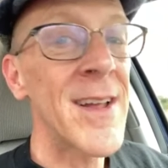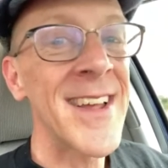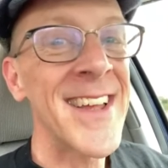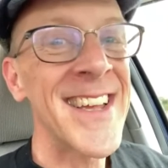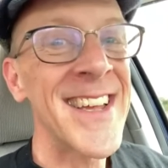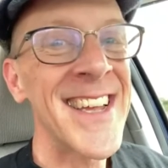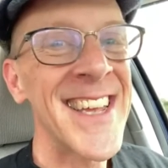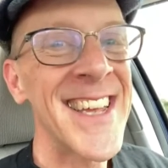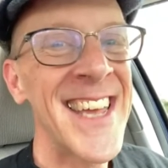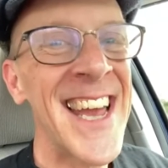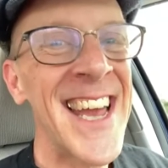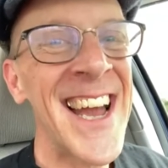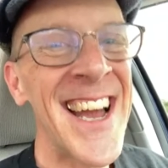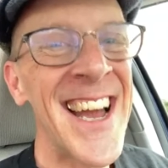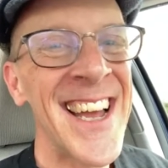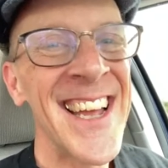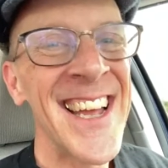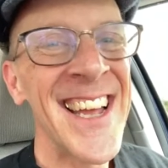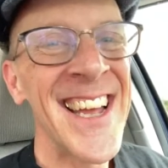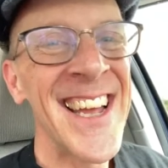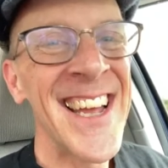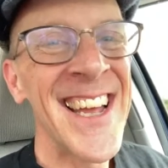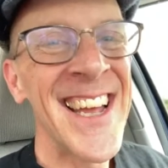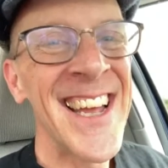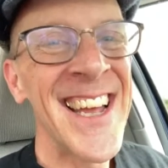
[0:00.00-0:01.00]
Yeah.
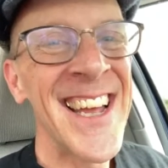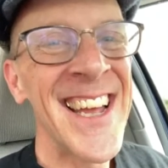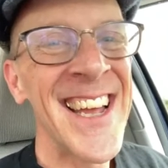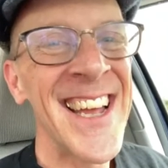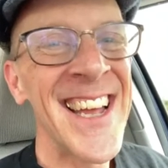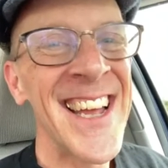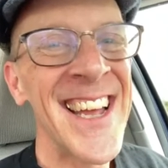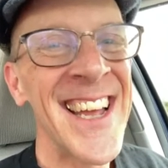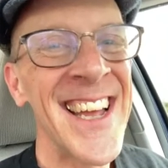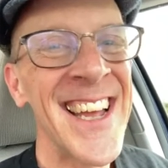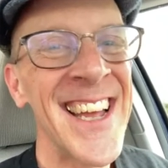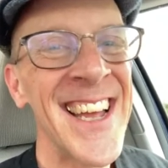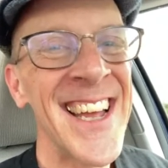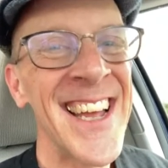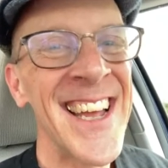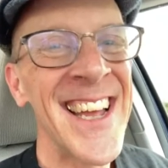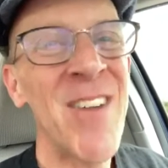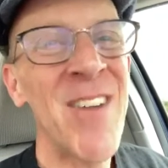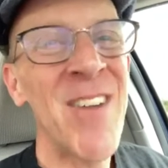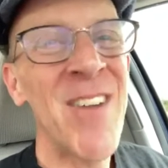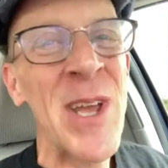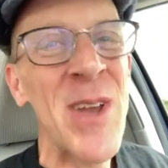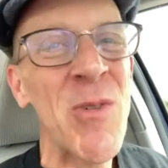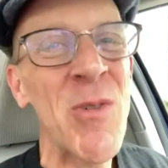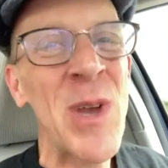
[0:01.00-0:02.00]
We
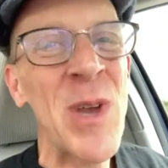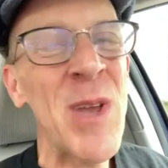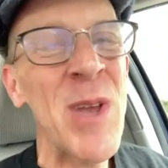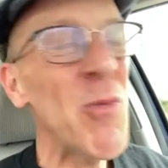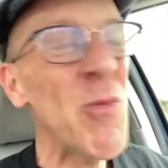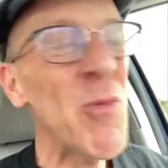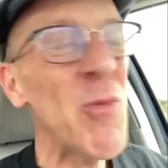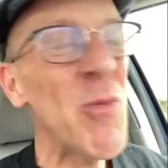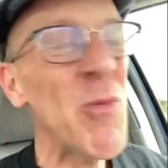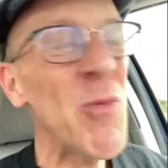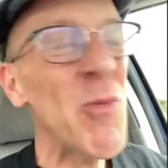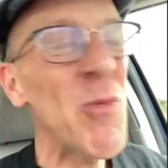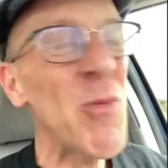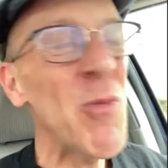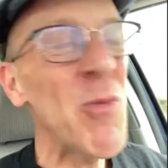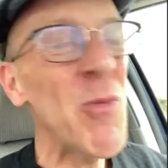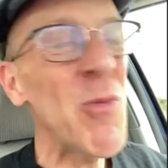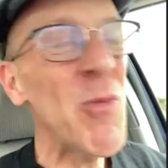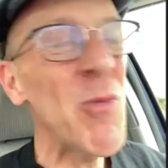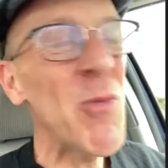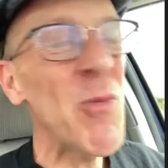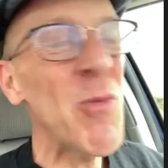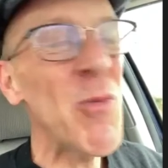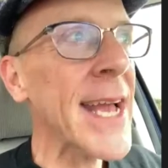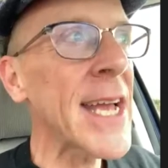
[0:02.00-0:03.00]
loaded up the
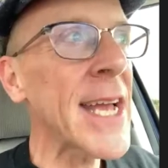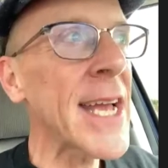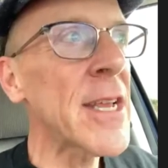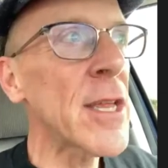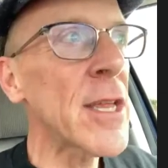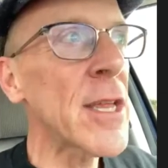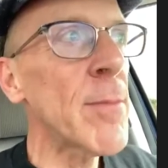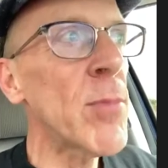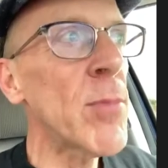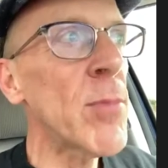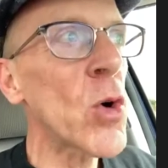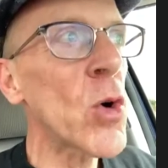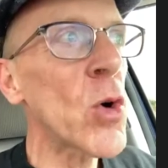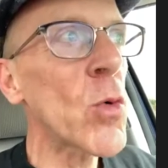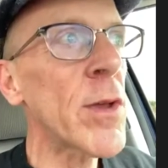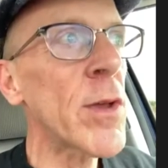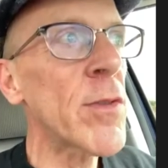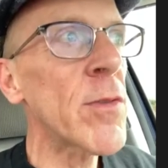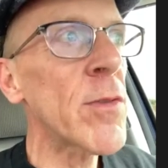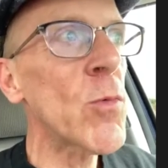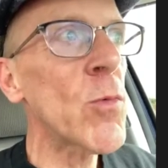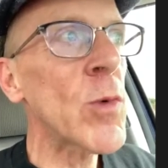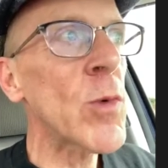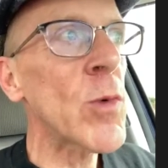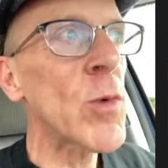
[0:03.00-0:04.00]
back end of the book with
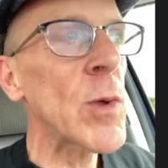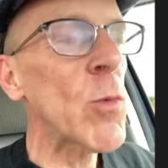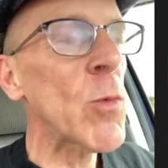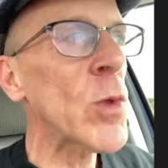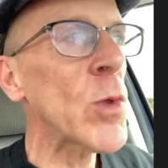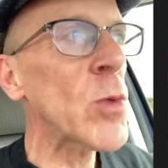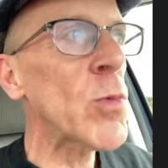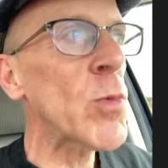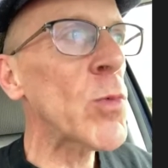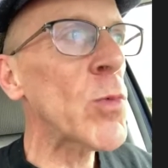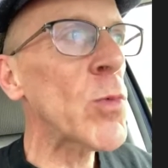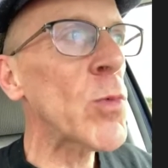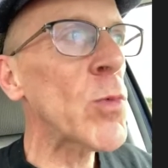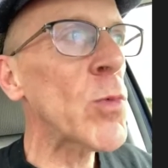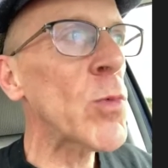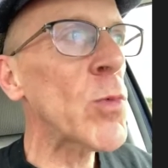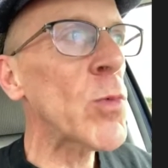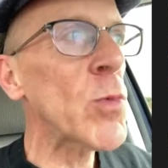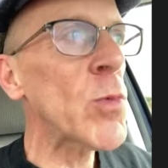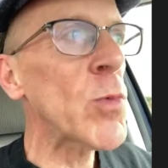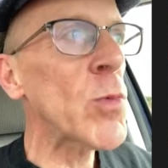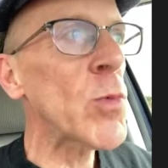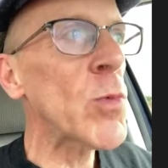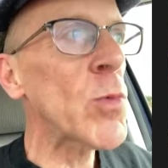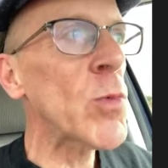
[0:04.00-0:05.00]
resources.
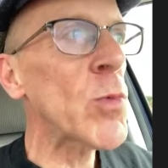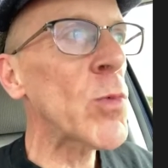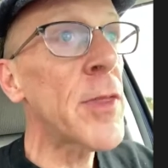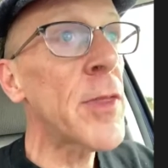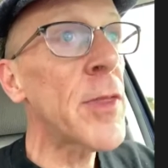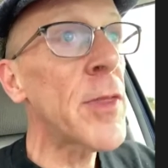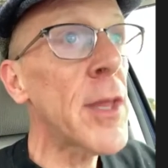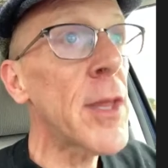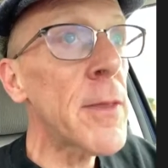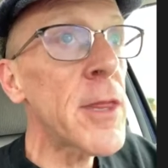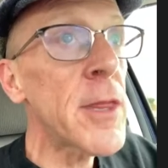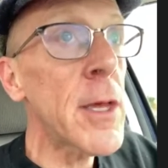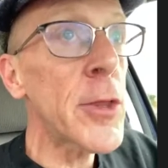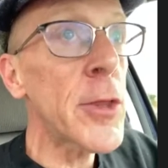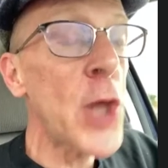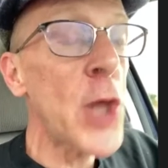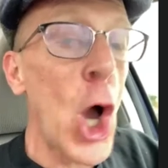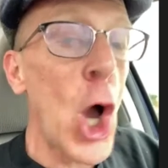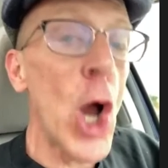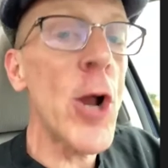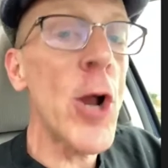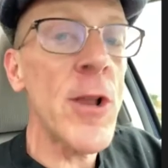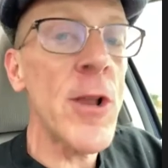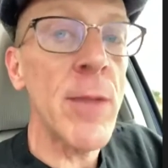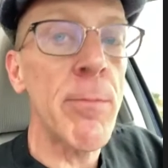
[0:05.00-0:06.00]
The heart of the
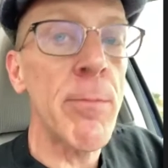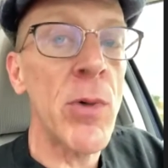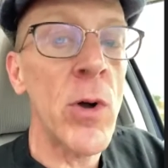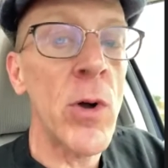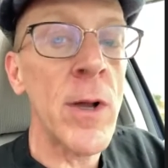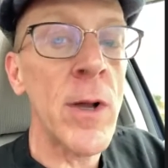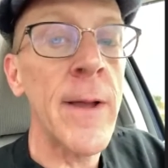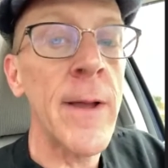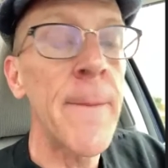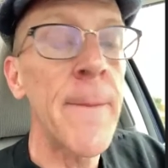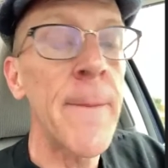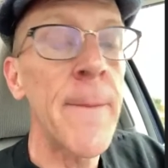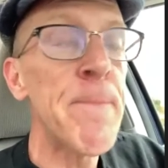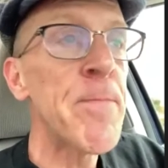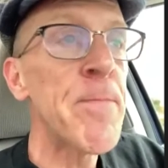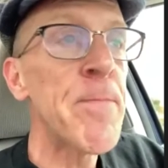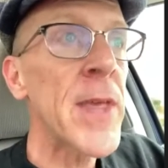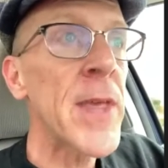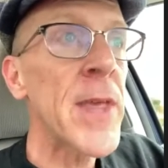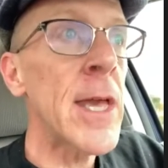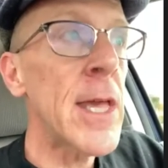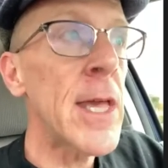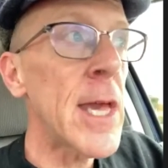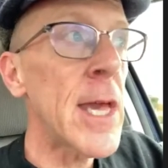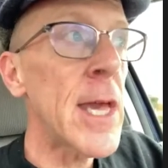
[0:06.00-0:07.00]
book,
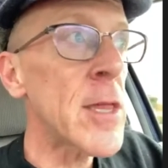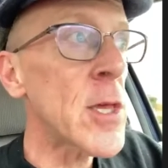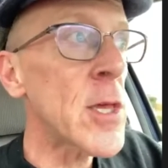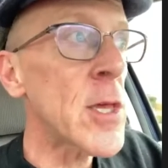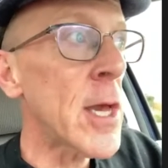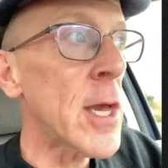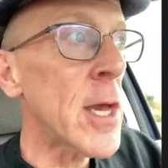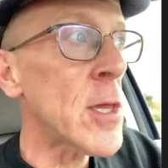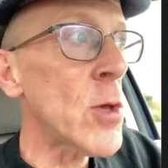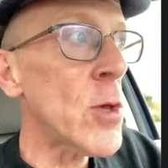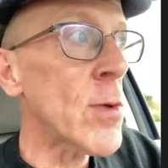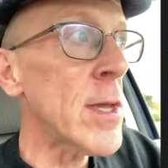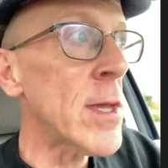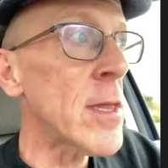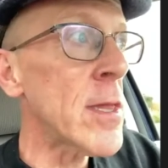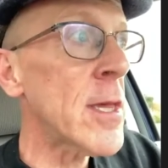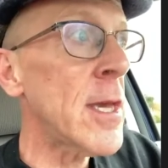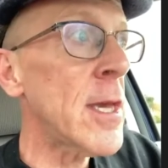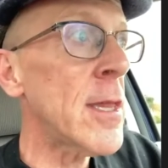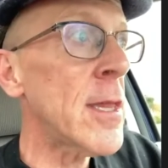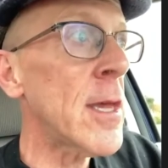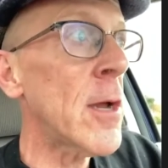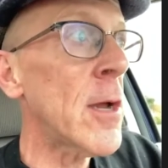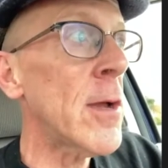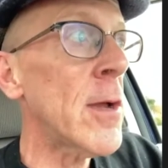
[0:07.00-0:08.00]
as you can see
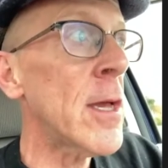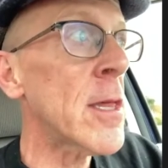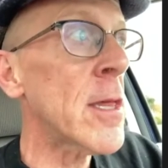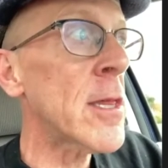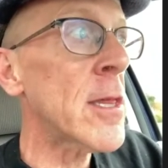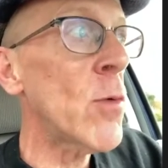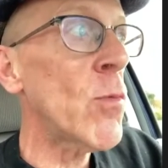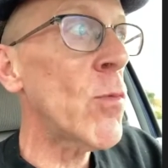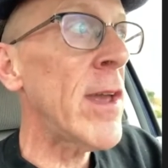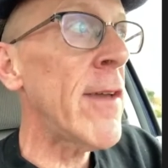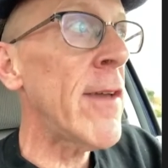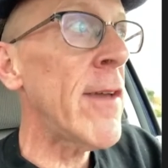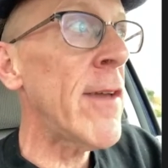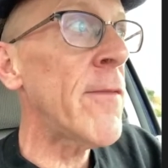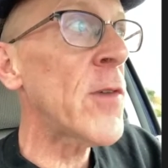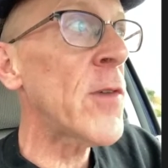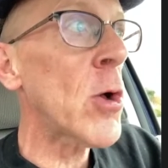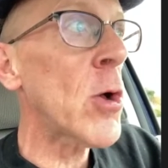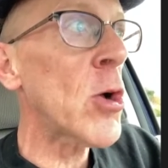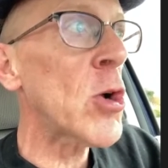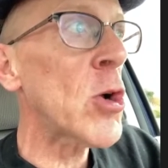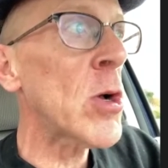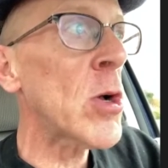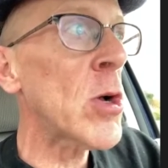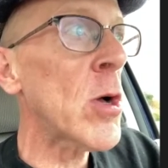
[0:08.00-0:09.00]
there, is that we've
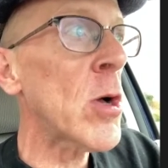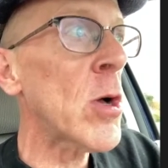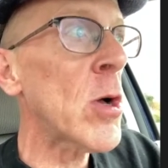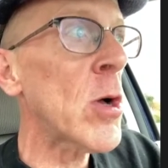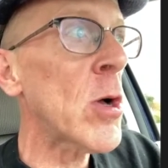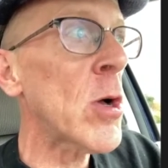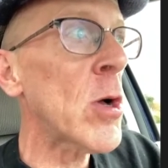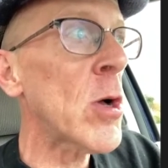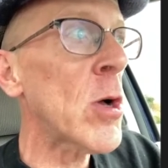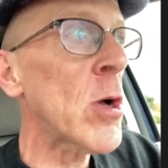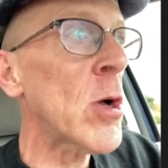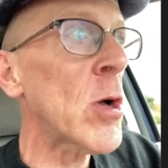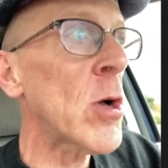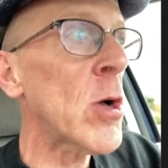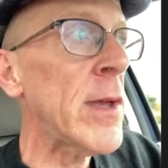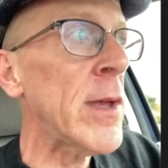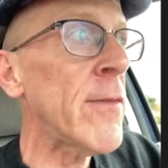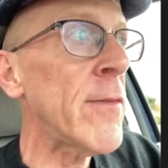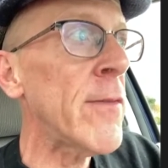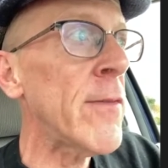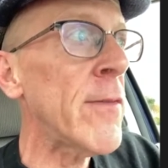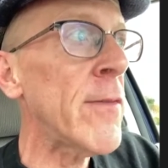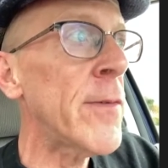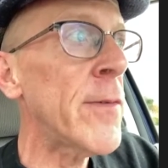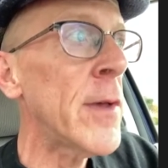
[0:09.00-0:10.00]

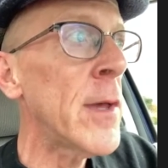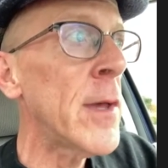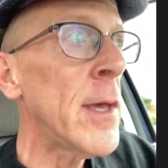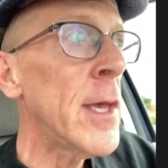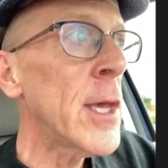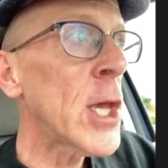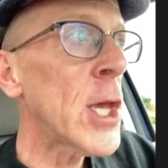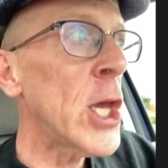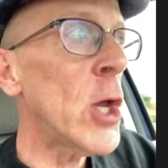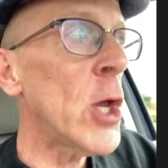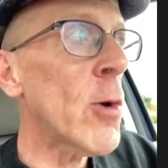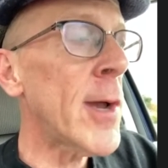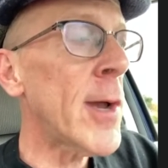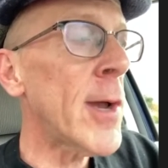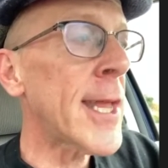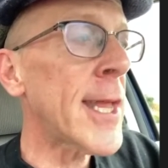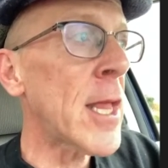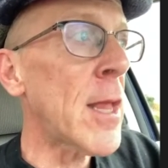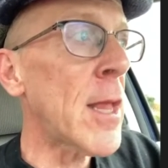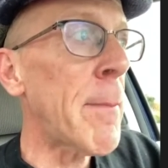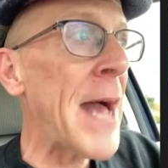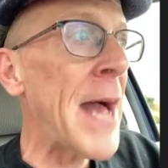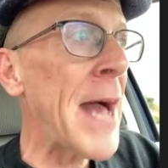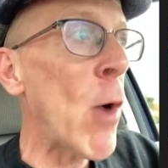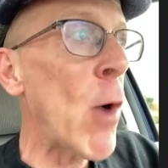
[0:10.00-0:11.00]
curated
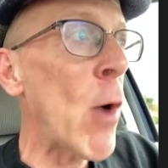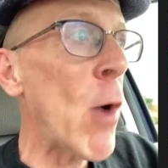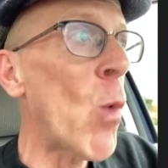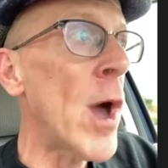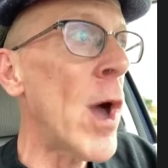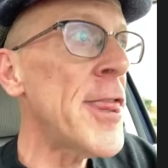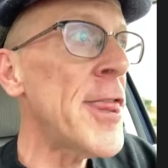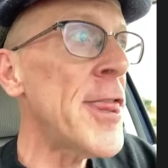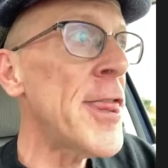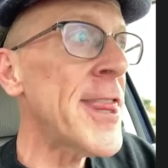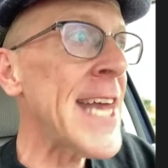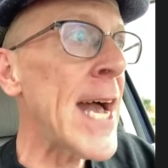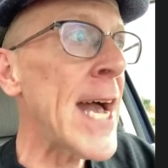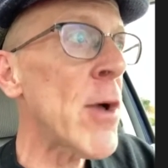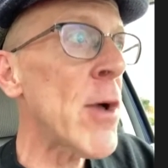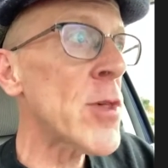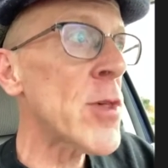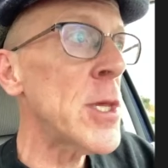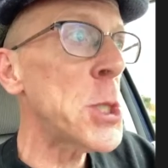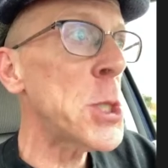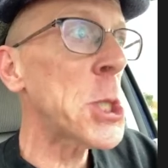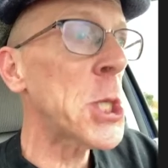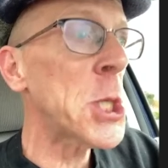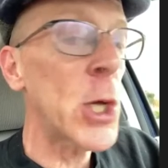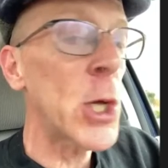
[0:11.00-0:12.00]
about 1,000
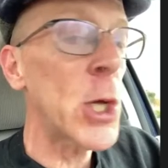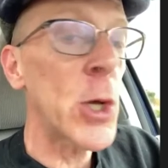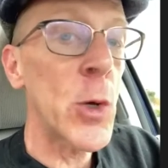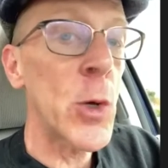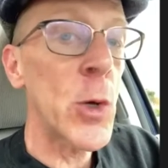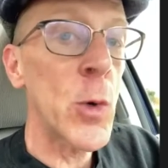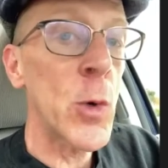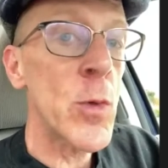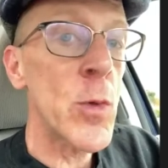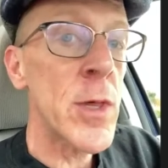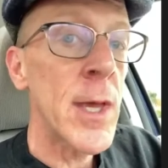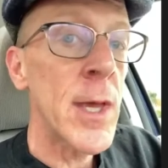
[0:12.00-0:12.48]
shows